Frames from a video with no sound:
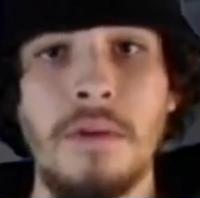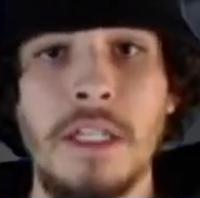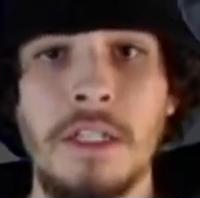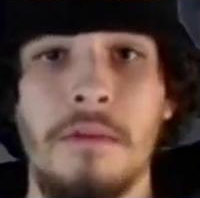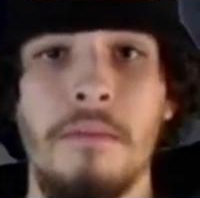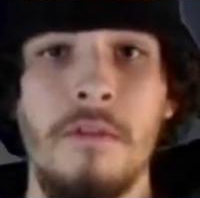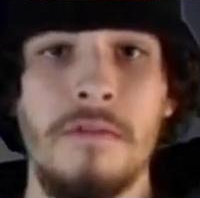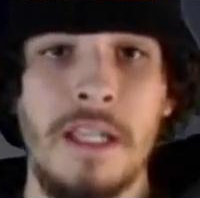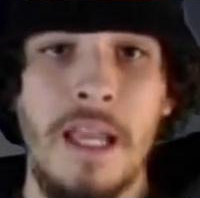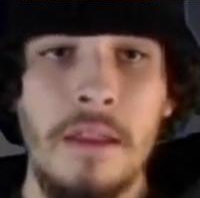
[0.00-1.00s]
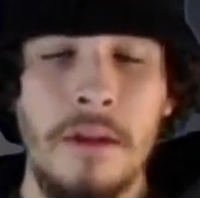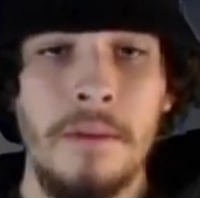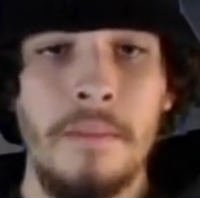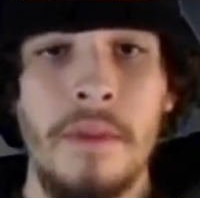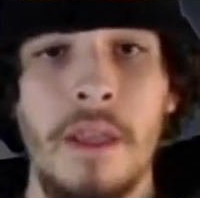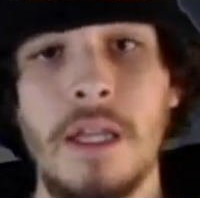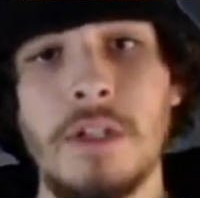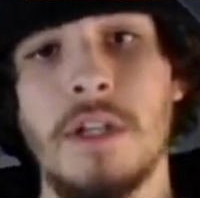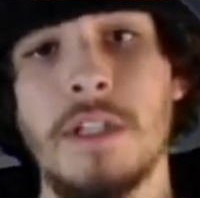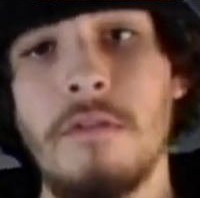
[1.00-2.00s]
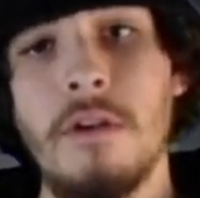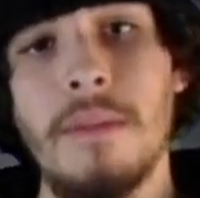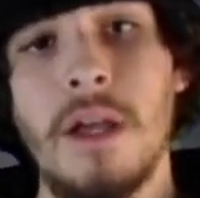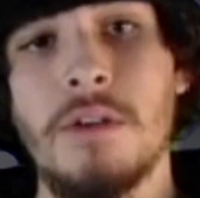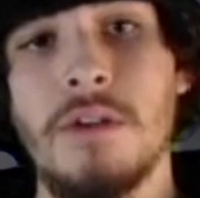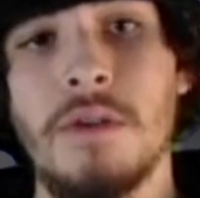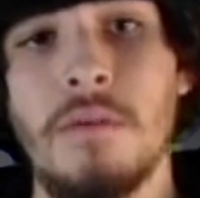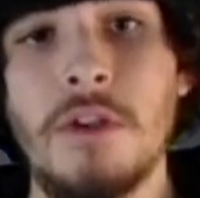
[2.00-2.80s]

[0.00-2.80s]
plates move together; and transform boundaries, where